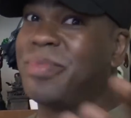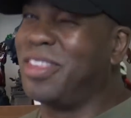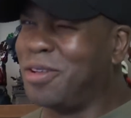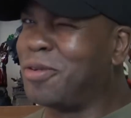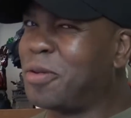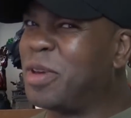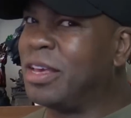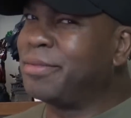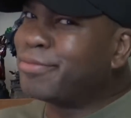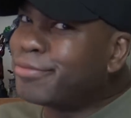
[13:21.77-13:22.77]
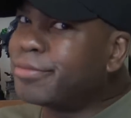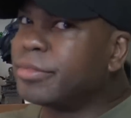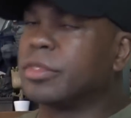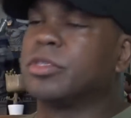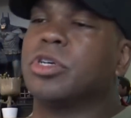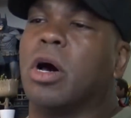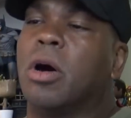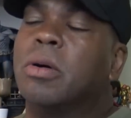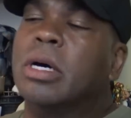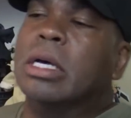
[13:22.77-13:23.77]
you know what I mean.
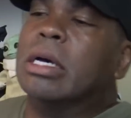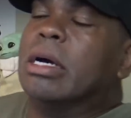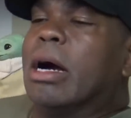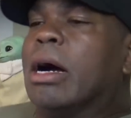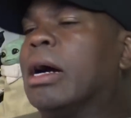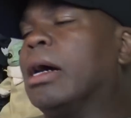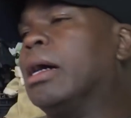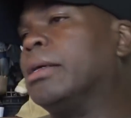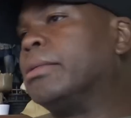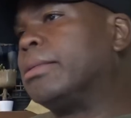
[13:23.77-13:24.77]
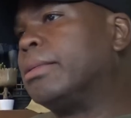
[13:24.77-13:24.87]
So, uh,